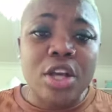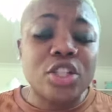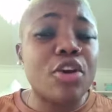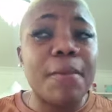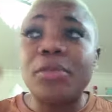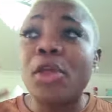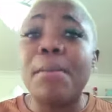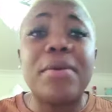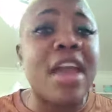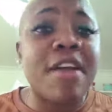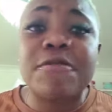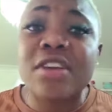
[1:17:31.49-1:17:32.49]
So not be
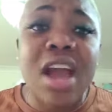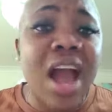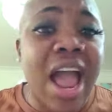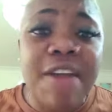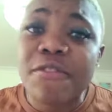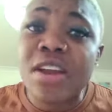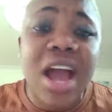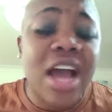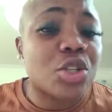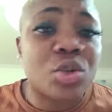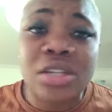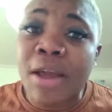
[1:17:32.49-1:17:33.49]
every
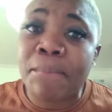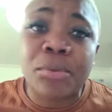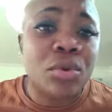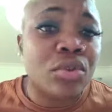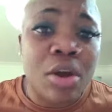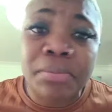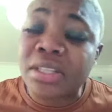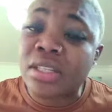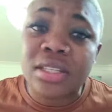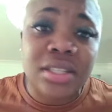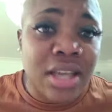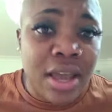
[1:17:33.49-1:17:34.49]
house where they build not be
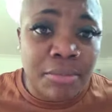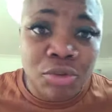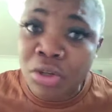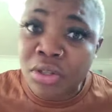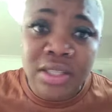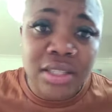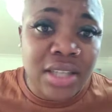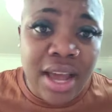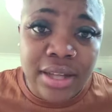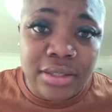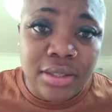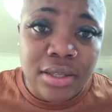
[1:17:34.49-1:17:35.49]
the same. You
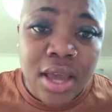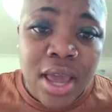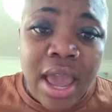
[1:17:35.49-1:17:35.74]
understand?